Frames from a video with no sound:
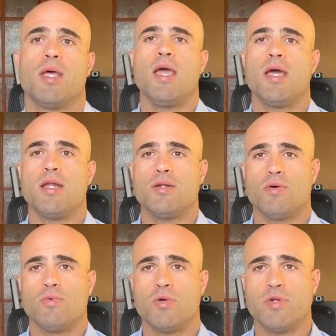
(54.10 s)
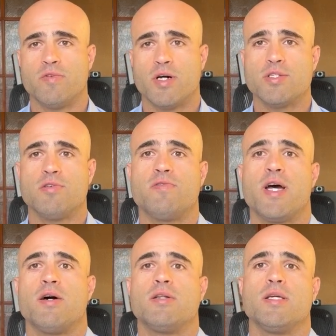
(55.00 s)
And what we've also
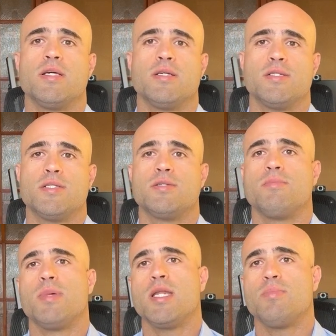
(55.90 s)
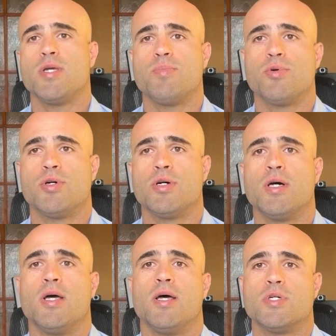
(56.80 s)
found is many people
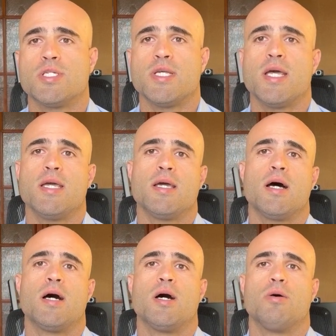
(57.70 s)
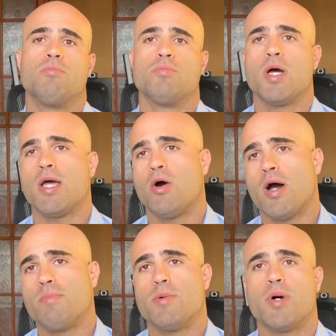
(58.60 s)
will say, oh,
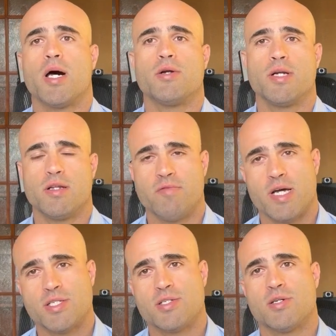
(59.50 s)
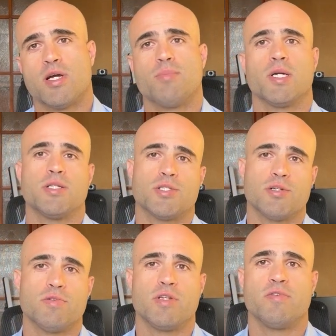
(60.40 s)
I'm a moderate investor, I'm a
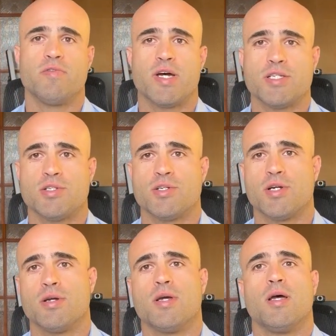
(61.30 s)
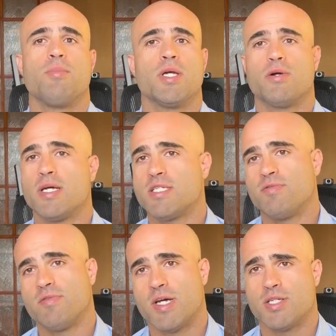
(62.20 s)
conservative investor, I'm an aggressive
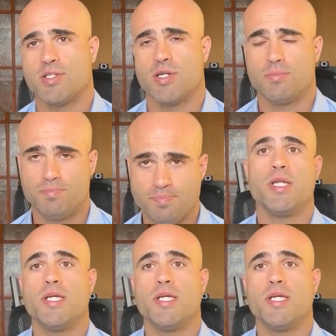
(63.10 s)
investor. But